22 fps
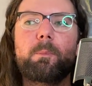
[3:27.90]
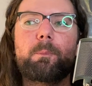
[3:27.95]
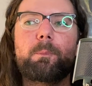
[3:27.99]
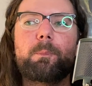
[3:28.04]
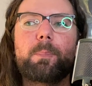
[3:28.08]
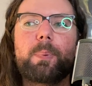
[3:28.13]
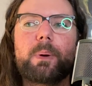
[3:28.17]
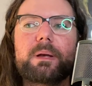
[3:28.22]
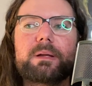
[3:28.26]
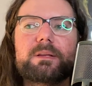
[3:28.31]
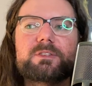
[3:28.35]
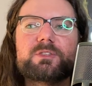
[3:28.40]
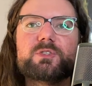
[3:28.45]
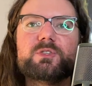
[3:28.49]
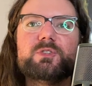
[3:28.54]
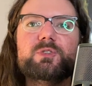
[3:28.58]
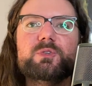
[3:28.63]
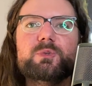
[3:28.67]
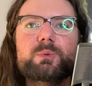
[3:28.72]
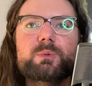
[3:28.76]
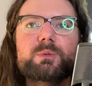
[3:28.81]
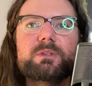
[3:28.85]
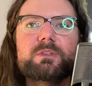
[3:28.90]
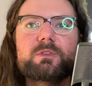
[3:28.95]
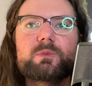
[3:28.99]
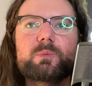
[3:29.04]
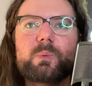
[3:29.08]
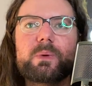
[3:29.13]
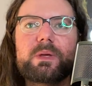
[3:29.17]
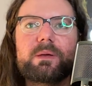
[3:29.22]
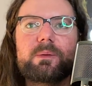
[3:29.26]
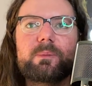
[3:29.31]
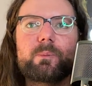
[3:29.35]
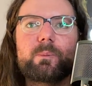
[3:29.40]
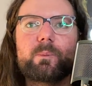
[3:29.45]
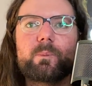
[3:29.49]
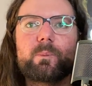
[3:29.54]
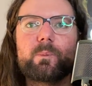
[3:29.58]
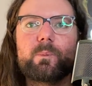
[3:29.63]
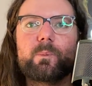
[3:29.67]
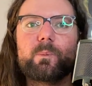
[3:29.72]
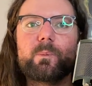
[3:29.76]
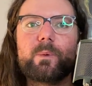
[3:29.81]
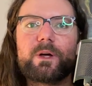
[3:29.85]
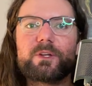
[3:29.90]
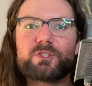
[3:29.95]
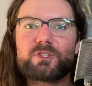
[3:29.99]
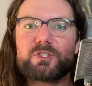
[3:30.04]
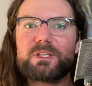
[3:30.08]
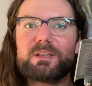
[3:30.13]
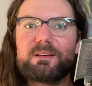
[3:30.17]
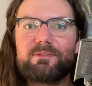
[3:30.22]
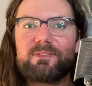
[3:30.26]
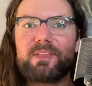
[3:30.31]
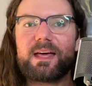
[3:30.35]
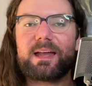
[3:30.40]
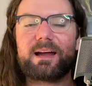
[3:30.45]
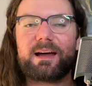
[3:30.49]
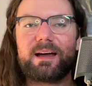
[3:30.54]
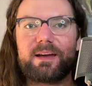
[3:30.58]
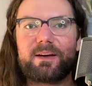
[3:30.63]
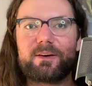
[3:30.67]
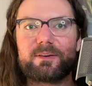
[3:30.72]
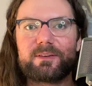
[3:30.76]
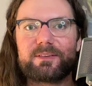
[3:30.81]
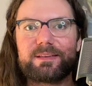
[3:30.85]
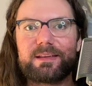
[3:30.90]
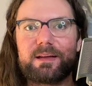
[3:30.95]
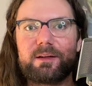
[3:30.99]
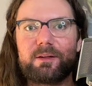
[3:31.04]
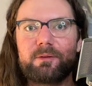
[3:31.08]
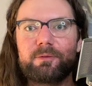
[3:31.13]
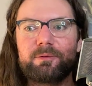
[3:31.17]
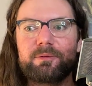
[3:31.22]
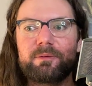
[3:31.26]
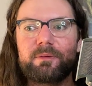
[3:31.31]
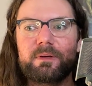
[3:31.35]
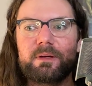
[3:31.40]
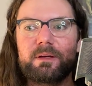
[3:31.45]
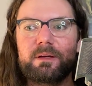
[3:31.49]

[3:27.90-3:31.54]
But as soon as we achieve that higher self,